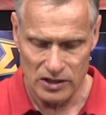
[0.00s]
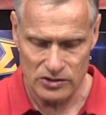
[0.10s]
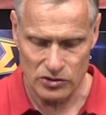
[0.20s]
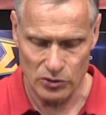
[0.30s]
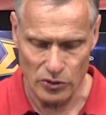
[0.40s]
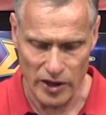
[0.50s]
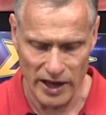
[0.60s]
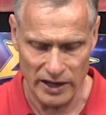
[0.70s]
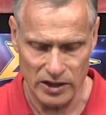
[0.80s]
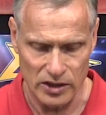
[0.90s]
So
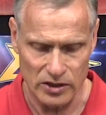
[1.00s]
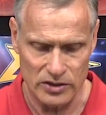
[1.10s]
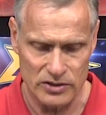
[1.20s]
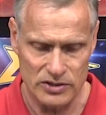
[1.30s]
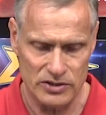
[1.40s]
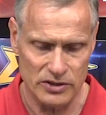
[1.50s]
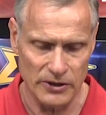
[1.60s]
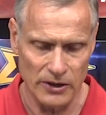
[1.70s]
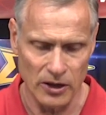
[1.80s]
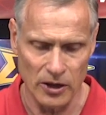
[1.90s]
that is
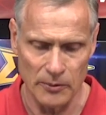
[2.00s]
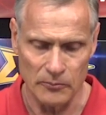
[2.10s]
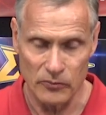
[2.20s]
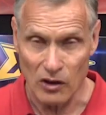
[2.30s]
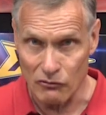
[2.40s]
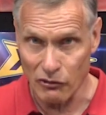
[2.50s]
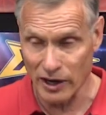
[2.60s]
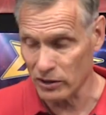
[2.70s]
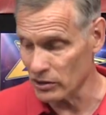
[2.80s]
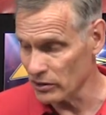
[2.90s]
um,
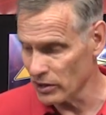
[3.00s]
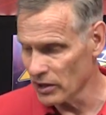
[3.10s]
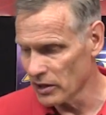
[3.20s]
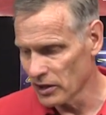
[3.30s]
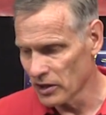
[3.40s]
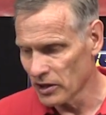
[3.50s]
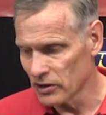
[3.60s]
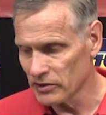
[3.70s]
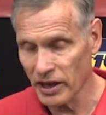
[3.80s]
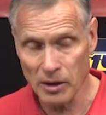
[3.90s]
vinyl
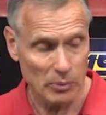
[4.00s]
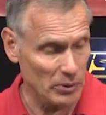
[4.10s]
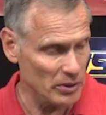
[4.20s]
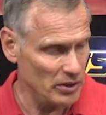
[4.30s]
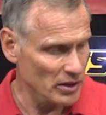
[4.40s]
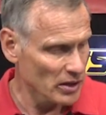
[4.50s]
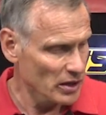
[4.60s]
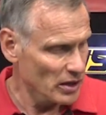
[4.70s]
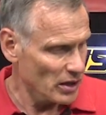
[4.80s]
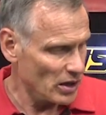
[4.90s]
tape.
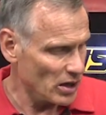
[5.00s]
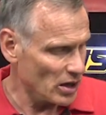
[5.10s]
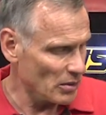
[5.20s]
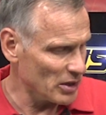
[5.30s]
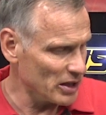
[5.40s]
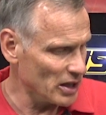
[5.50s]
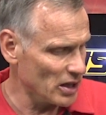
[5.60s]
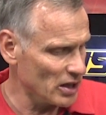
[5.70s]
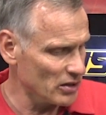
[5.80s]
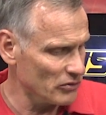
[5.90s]
Um, and
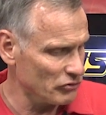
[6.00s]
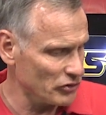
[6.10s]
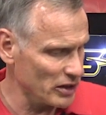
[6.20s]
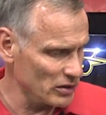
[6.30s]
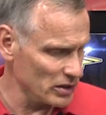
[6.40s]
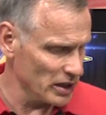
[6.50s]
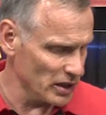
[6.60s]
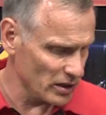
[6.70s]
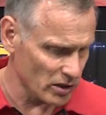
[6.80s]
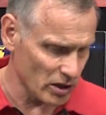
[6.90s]
then
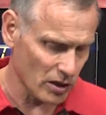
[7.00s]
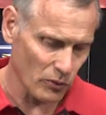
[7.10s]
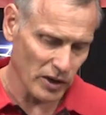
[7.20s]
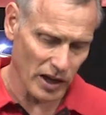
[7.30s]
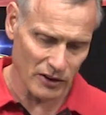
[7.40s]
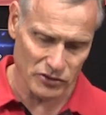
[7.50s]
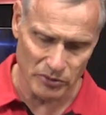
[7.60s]
finally, uh, we have